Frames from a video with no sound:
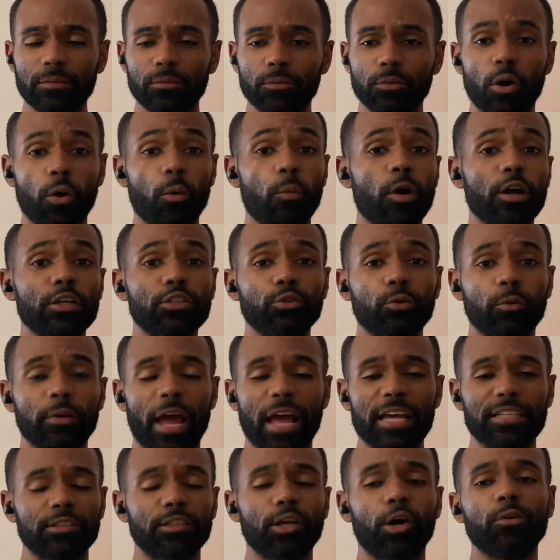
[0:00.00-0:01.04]
No, 120. I
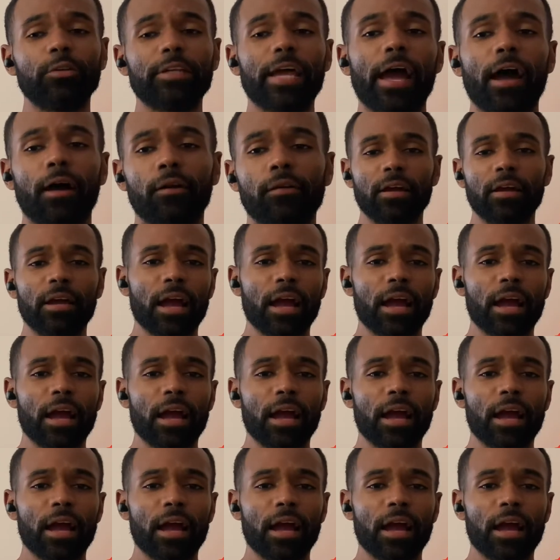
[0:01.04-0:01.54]
slowed down.